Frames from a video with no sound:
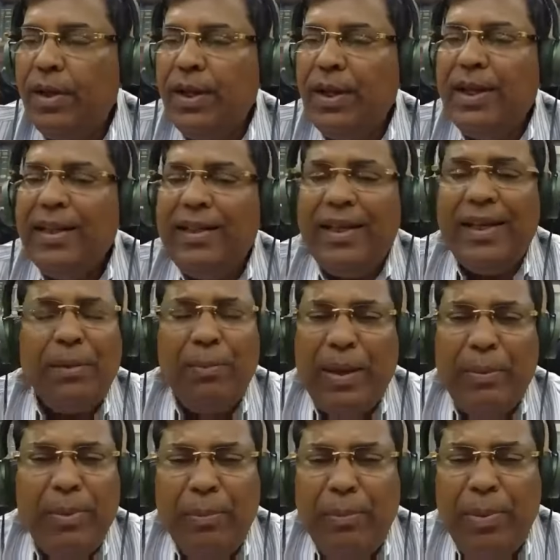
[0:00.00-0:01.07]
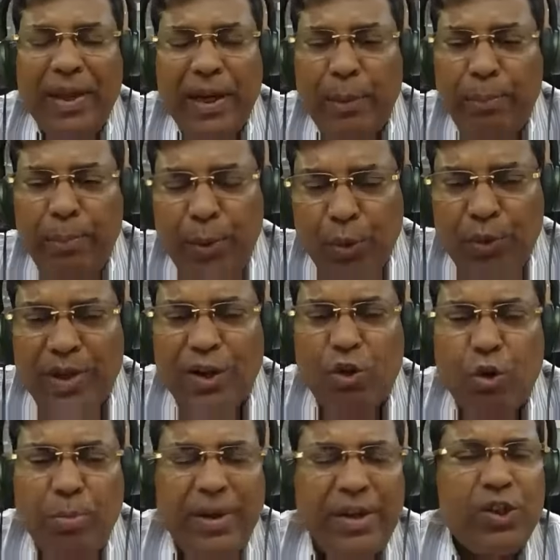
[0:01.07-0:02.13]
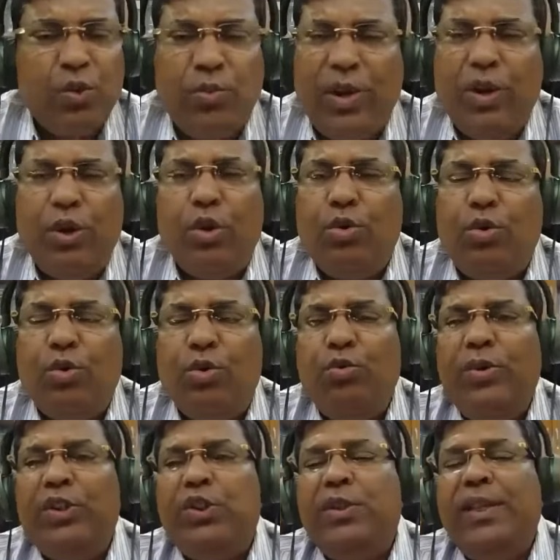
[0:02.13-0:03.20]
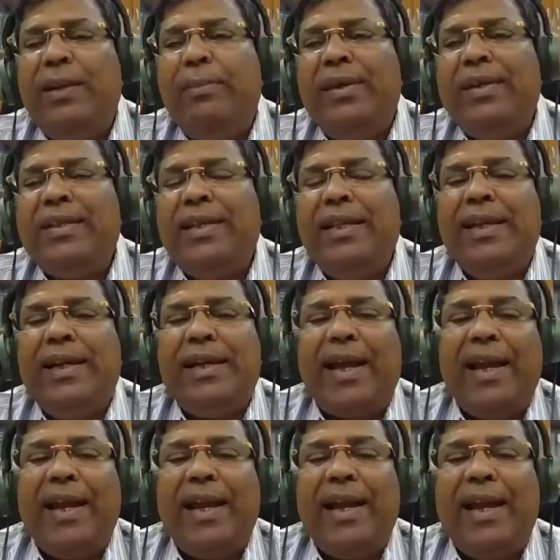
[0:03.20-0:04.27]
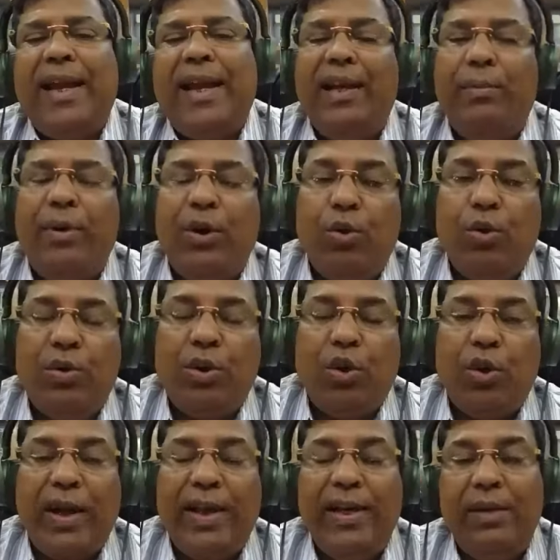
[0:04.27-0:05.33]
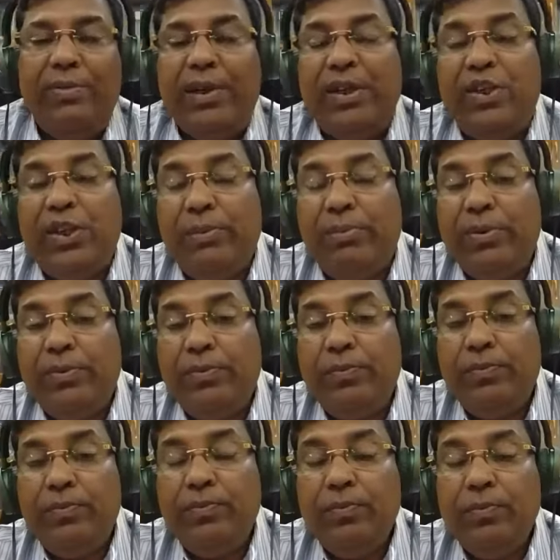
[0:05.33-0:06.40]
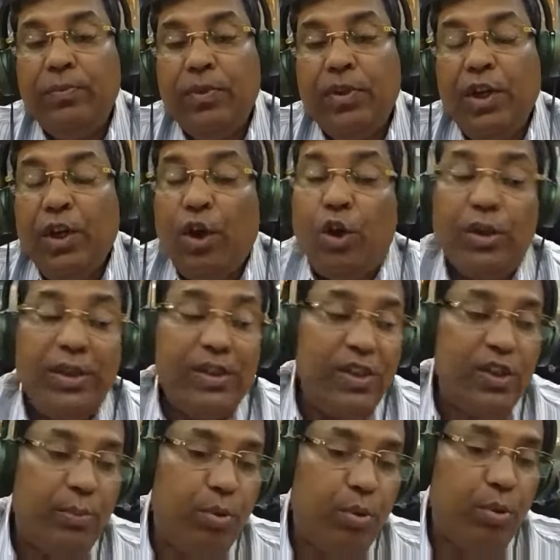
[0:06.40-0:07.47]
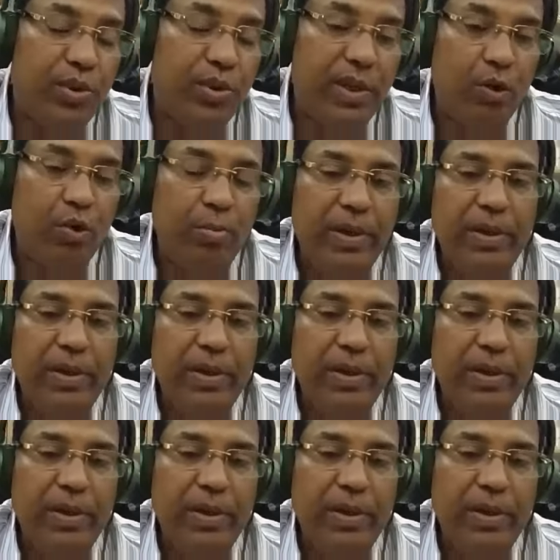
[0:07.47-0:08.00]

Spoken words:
There may be very few documents, one or two, which they may say that I never wrote or I never received, or this is a forged document.